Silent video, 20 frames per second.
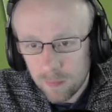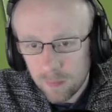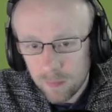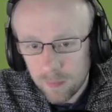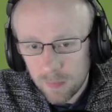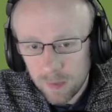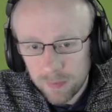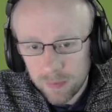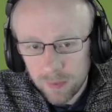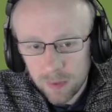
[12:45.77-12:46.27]

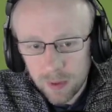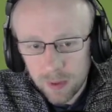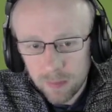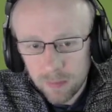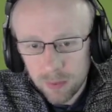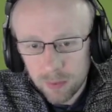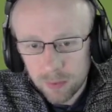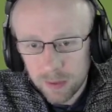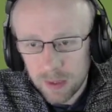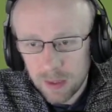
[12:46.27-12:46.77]
I think we can
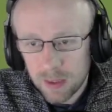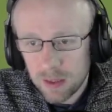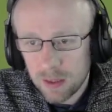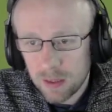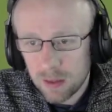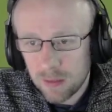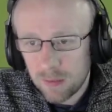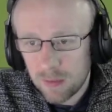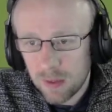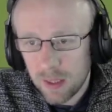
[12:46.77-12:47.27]
bug these to
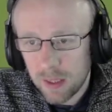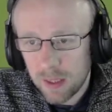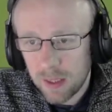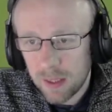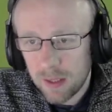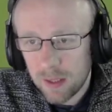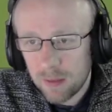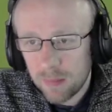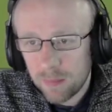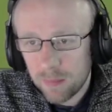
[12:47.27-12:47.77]
the right now.